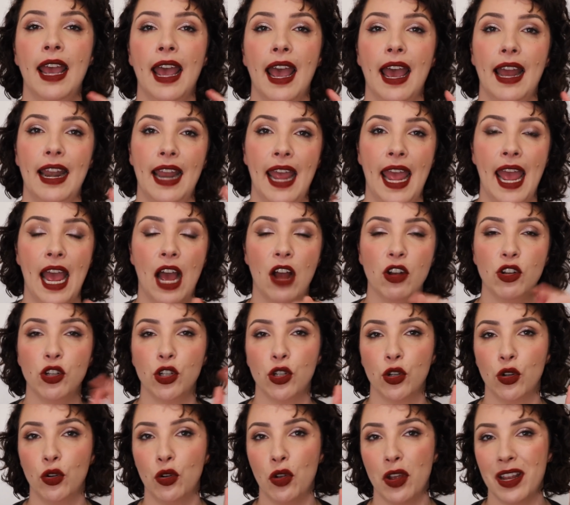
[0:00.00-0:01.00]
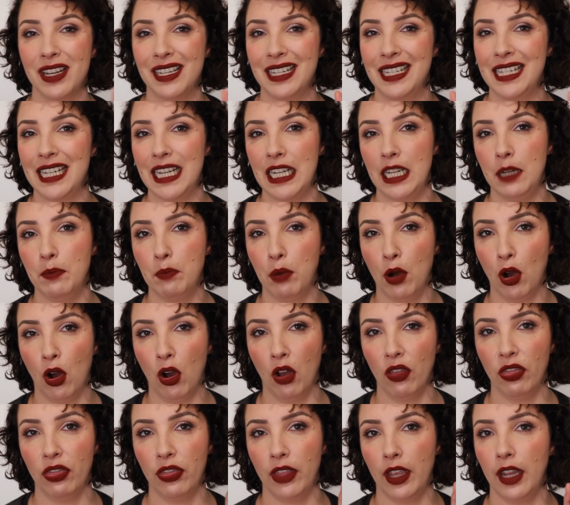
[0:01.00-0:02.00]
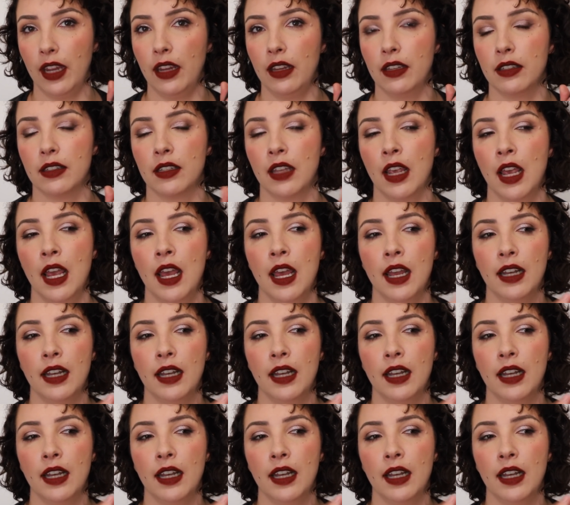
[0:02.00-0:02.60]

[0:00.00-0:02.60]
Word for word: at how to depot these.